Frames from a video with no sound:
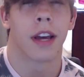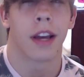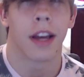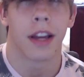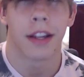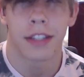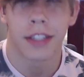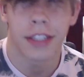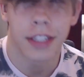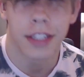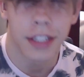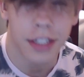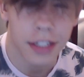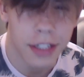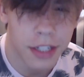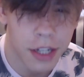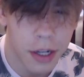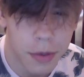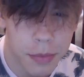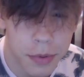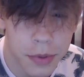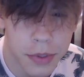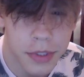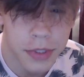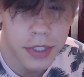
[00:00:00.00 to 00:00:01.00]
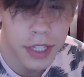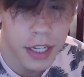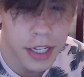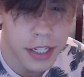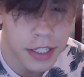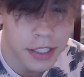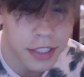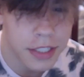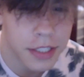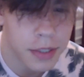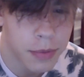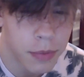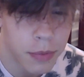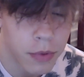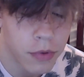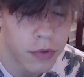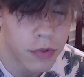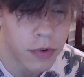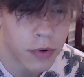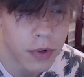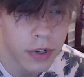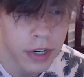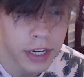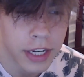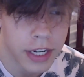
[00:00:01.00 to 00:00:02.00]
I had to get a couple tests
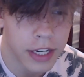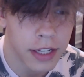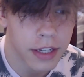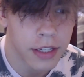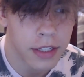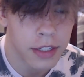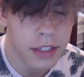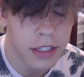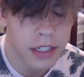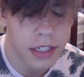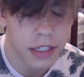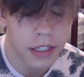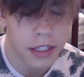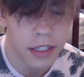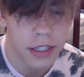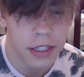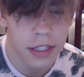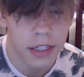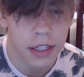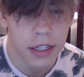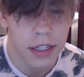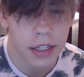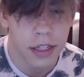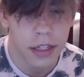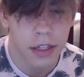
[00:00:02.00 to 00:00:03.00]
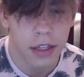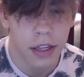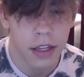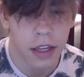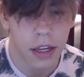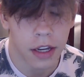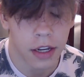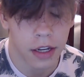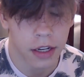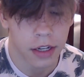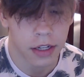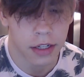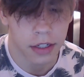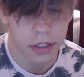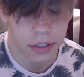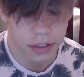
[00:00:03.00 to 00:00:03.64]
beforehand. Uh,